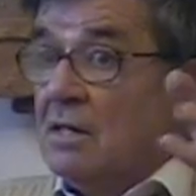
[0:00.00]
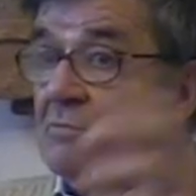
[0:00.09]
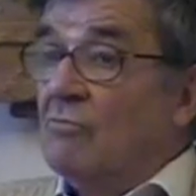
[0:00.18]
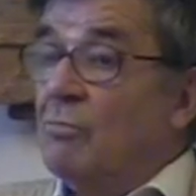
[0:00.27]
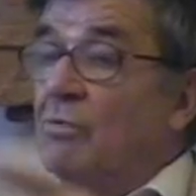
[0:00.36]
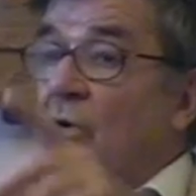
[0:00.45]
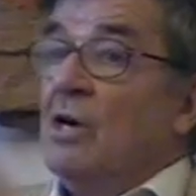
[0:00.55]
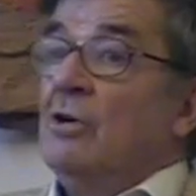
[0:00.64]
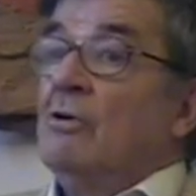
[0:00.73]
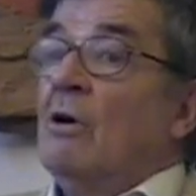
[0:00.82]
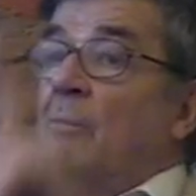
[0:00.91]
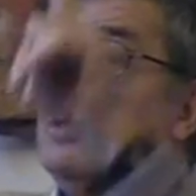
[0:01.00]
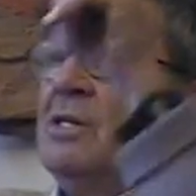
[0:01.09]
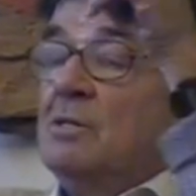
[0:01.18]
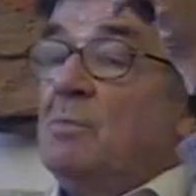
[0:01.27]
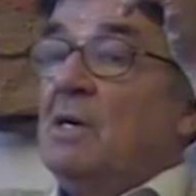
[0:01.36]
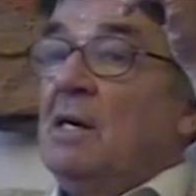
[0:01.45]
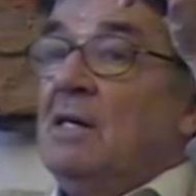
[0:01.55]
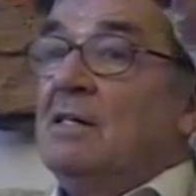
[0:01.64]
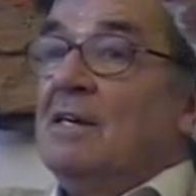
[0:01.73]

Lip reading: and you go up in speed,